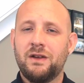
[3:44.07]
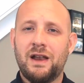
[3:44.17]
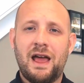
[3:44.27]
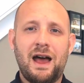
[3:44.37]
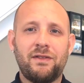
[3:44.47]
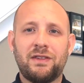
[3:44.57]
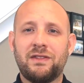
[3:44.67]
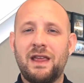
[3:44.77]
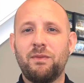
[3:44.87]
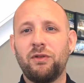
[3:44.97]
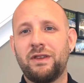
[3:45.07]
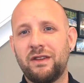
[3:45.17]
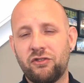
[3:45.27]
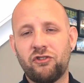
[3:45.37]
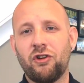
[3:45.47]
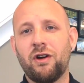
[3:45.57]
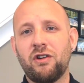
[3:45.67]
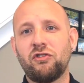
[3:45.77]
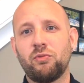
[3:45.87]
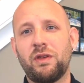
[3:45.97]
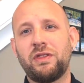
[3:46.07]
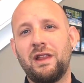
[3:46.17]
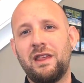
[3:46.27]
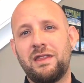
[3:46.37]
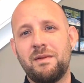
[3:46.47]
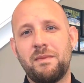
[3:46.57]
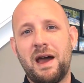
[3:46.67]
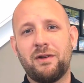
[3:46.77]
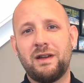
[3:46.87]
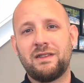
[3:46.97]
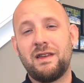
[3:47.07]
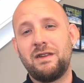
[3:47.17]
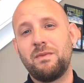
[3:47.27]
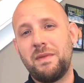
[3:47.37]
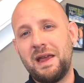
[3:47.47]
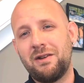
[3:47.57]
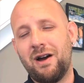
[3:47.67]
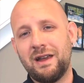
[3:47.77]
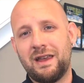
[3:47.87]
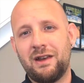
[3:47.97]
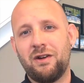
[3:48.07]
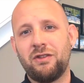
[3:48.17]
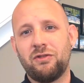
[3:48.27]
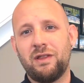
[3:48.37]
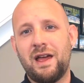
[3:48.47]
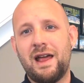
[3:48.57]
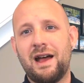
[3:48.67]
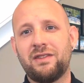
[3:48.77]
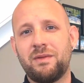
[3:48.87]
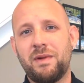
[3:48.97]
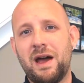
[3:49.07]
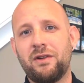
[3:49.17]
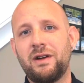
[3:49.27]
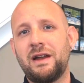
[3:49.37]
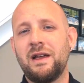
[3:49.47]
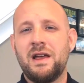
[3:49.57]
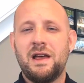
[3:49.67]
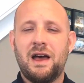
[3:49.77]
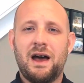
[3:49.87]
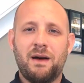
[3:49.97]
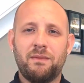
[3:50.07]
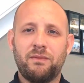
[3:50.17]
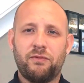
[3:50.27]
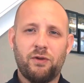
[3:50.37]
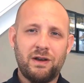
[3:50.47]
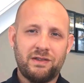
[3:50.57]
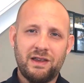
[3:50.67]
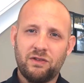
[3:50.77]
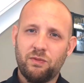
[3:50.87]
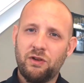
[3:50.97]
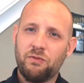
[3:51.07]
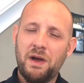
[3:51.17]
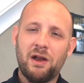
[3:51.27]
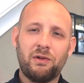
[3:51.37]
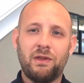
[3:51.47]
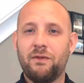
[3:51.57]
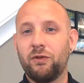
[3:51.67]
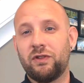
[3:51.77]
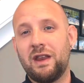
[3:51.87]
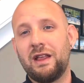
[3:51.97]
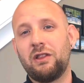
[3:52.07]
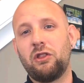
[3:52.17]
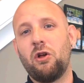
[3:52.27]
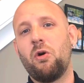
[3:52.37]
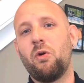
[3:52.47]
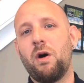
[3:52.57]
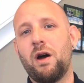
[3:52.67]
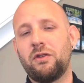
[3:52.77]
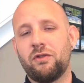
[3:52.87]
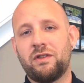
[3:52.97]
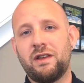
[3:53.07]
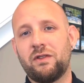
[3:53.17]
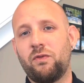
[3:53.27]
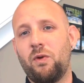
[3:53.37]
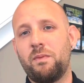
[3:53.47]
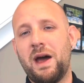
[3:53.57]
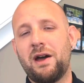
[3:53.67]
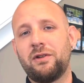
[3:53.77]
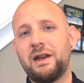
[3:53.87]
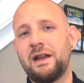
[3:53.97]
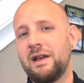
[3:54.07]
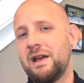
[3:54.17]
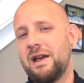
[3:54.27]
you're going to have a stable discharge with the lithium batteries that you may not get on your lead acid battery. For instance, when your battery level is getting low on your 6-volt battery,